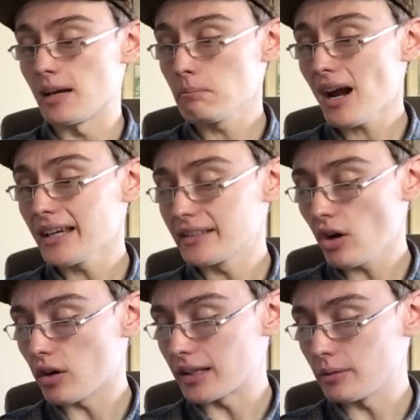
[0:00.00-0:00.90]
Like, my
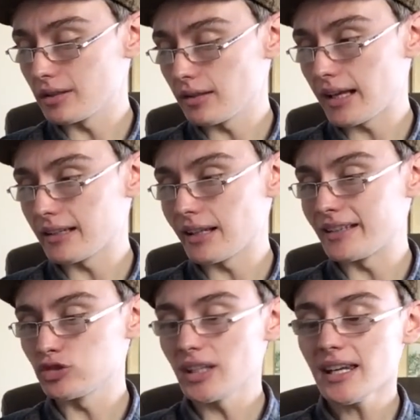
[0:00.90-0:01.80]
god, it like
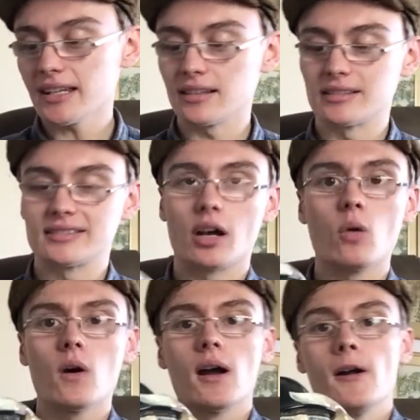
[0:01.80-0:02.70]
it's ridiculous. So